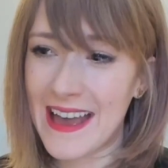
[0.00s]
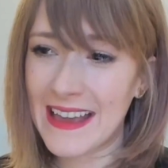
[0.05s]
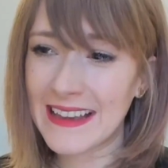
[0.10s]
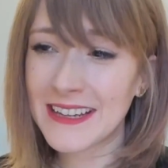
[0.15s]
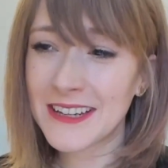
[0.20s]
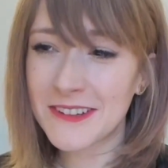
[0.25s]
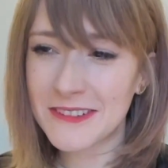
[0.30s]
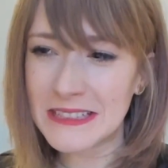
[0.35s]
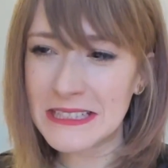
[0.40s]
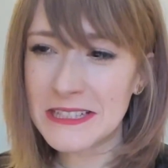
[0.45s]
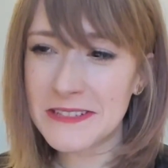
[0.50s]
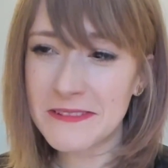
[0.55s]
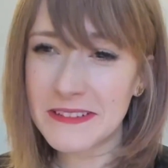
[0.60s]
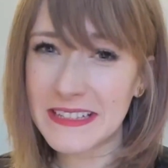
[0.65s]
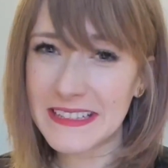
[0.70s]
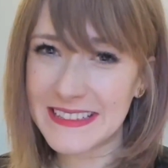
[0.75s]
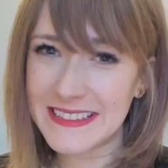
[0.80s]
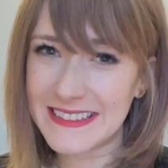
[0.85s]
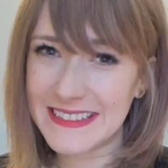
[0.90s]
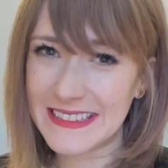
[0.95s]
I cringe when
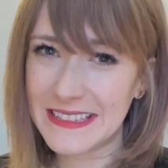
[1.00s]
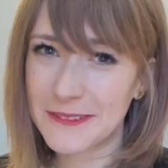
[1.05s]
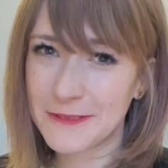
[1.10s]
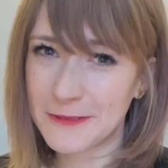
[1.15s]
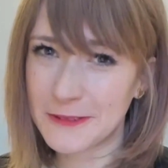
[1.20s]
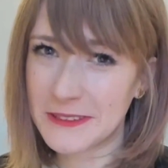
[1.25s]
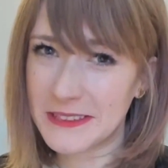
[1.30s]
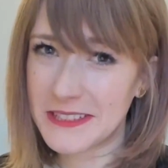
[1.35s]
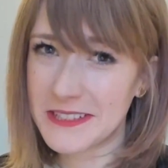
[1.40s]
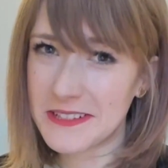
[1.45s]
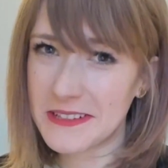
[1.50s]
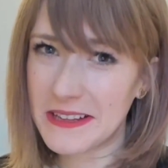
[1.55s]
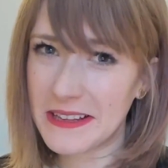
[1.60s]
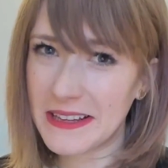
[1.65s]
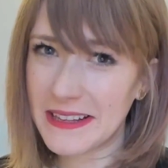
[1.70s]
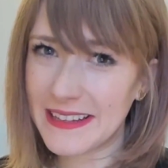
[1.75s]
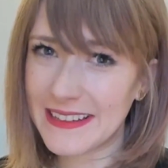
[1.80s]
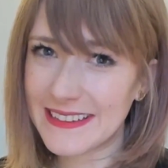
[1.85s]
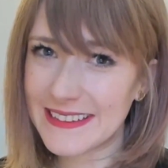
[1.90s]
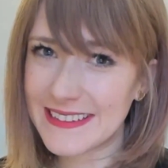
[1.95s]
I see a footage
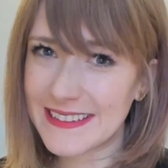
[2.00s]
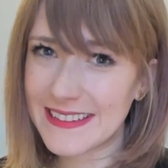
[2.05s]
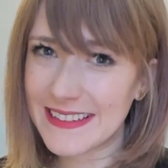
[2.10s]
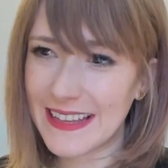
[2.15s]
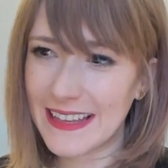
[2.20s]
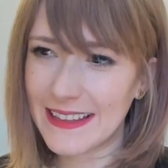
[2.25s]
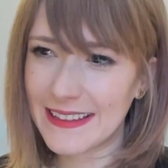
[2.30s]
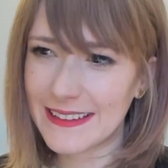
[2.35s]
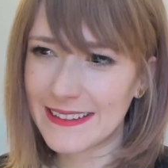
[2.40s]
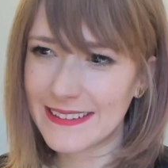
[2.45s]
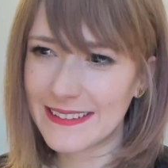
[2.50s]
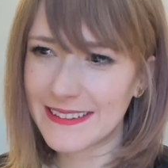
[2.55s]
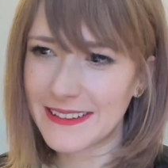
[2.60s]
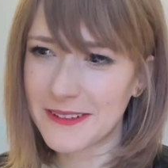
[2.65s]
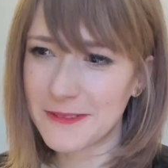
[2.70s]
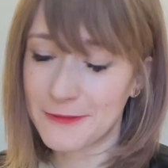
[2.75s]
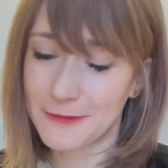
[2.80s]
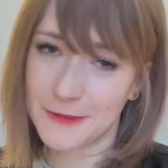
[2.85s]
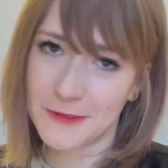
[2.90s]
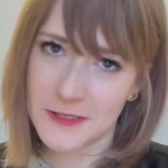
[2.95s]
like this, and
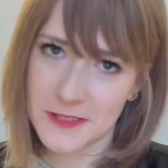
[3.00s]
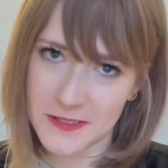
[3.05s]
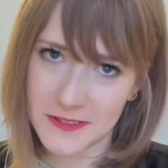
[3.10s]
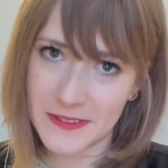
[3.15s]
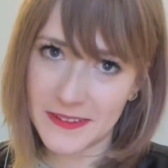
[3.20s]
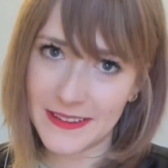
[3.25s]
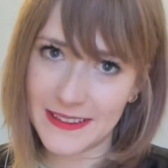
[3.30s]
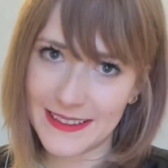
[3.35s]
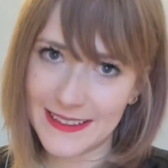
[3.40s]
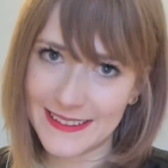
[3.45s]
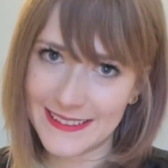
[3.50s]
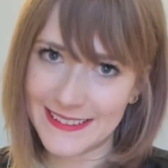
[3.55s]
unfortunately